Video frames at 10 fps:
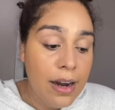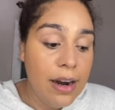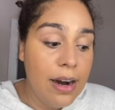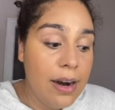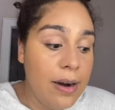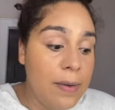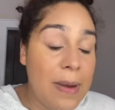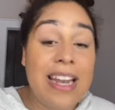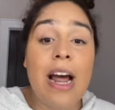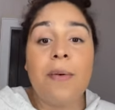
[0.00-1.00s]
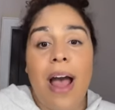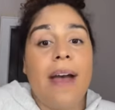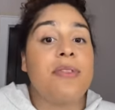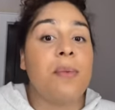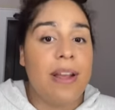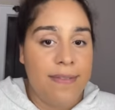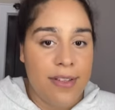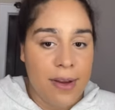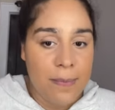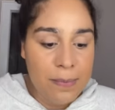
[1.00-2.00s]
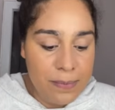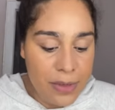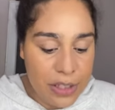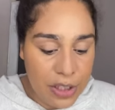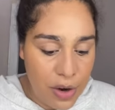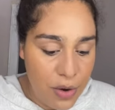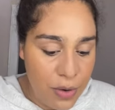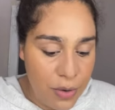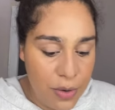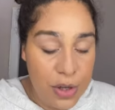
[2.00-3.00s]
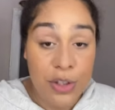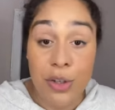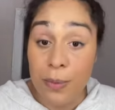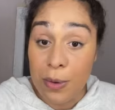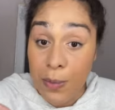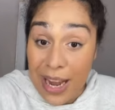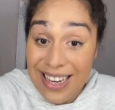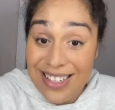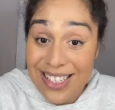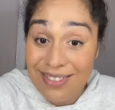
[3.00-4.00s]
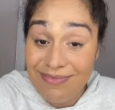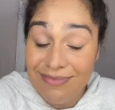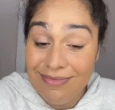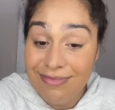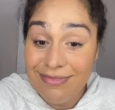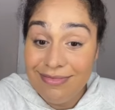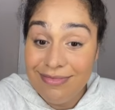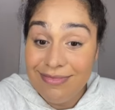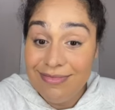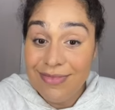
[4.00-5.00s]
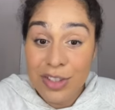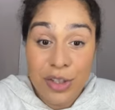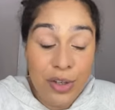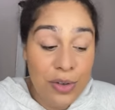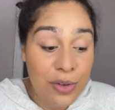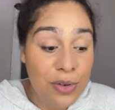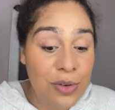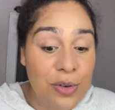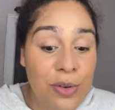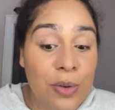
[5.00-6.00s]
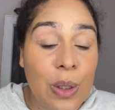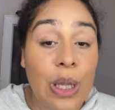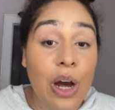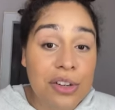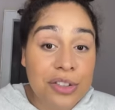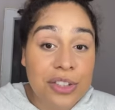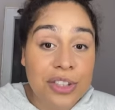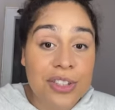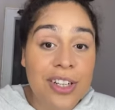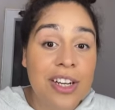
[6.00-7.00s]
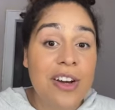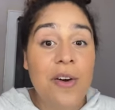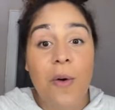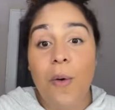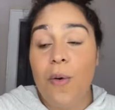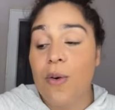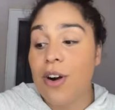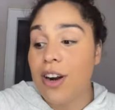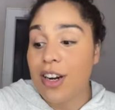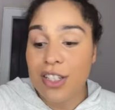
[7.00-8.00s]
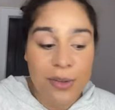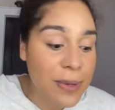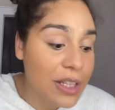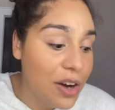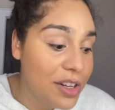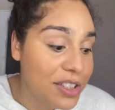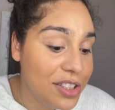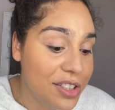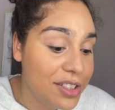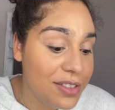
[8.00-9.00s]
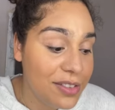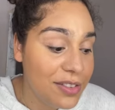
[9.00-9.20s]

um, and now I have to wait for them. So do we wait to launch, or do we launch